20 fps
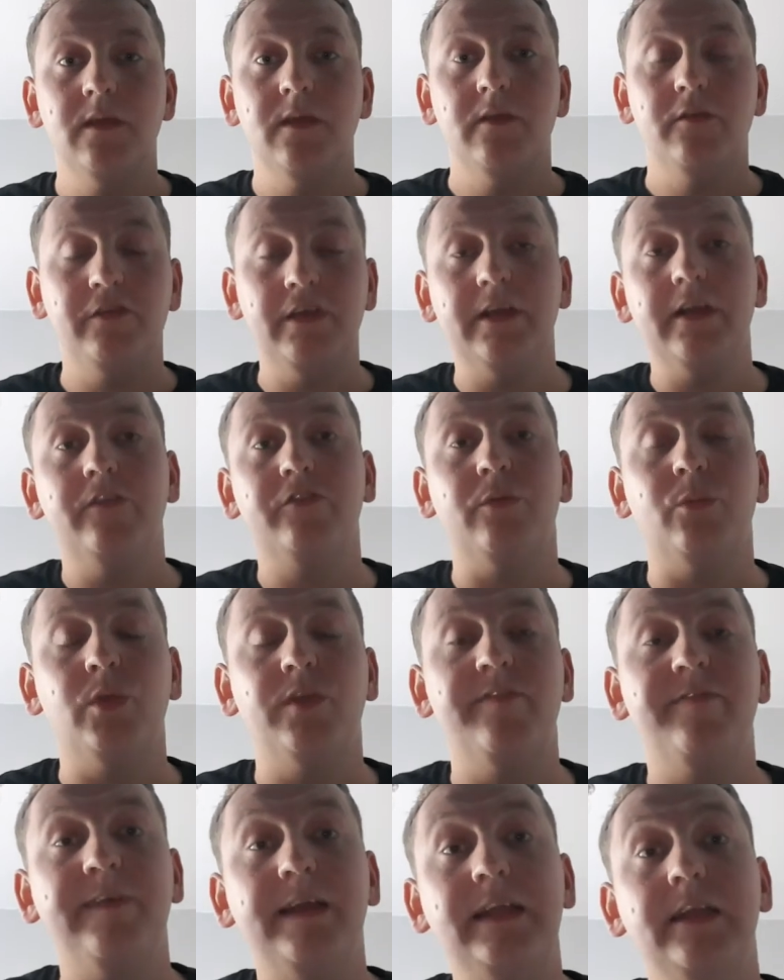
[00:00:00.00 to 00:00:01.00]
So yeah, guys, I want
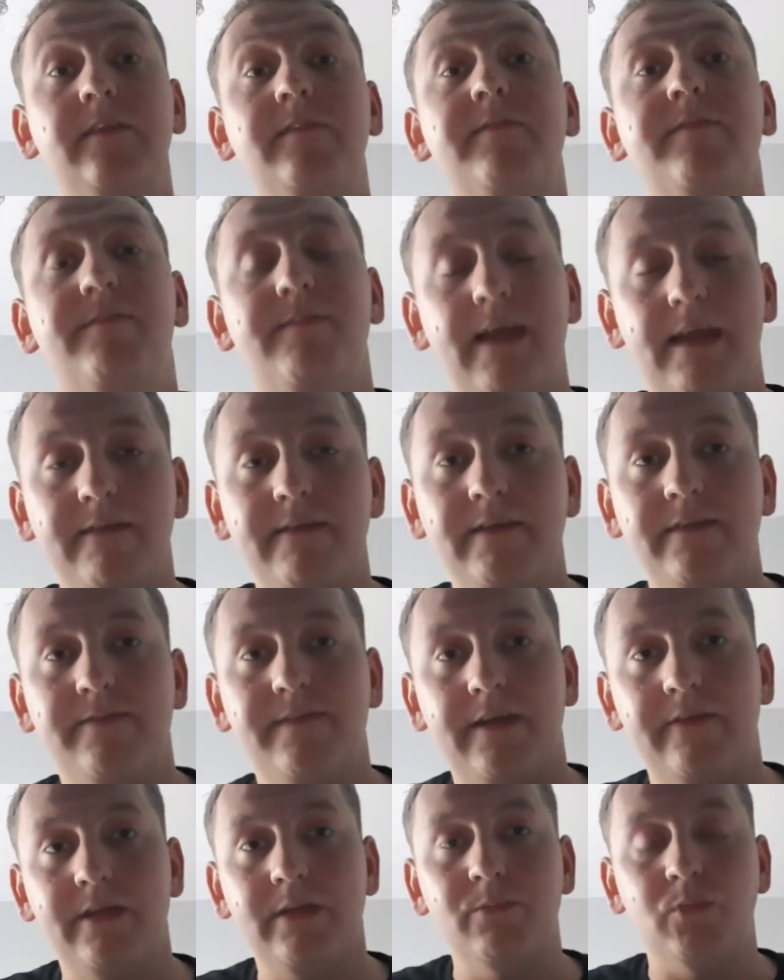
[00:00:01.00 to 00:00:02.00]
to thank you very,
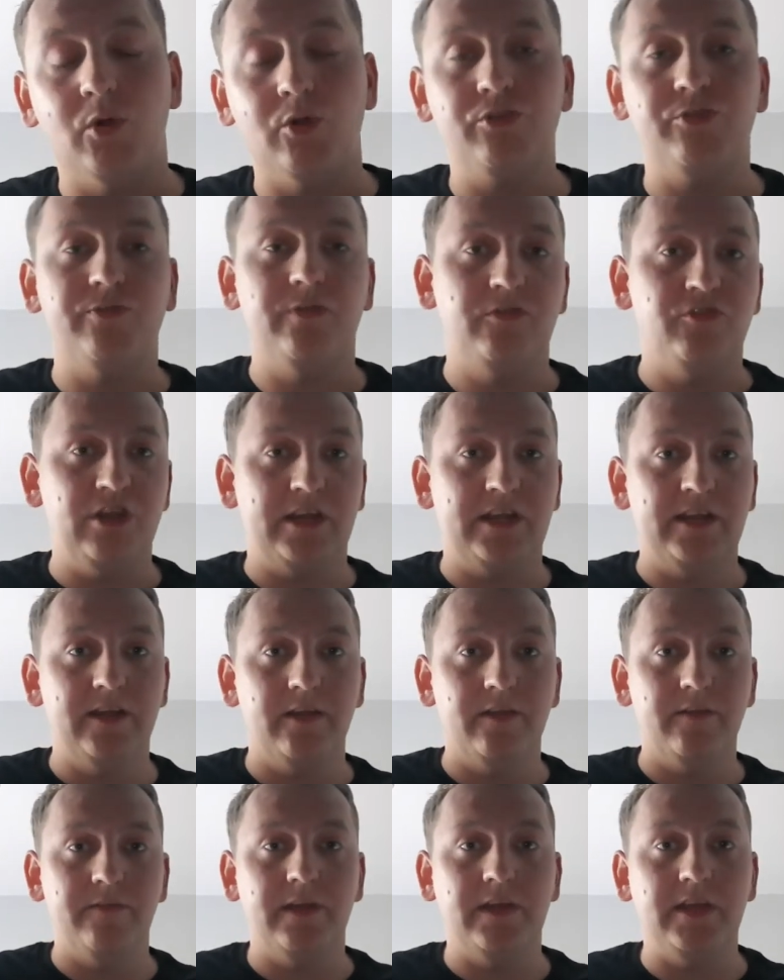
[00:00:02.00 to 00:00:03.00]
very much for checking out
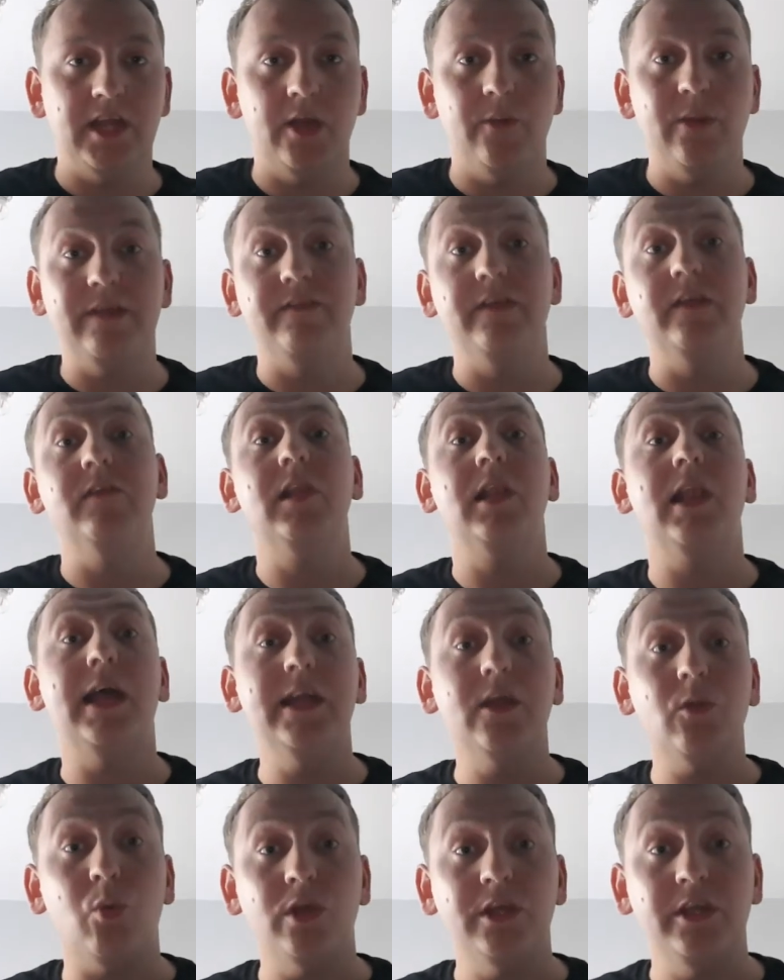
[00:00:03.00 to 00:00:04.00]
the video. If you
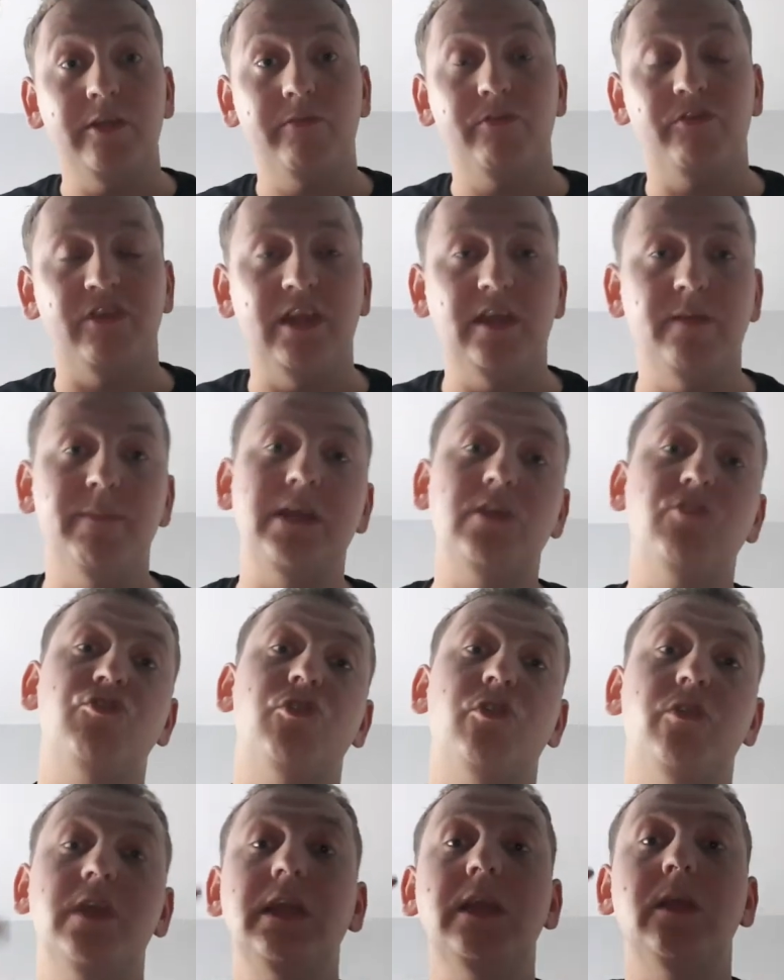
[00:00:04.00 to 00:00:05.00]
like what you've seen, make
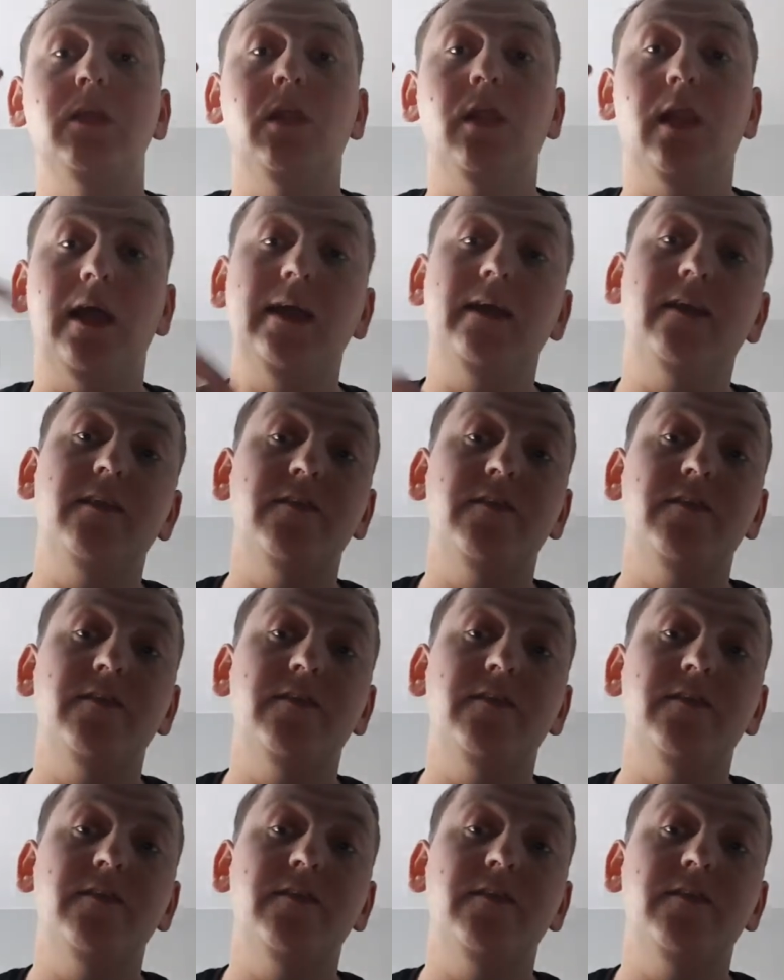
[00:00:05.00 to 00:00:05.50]
sure that you like the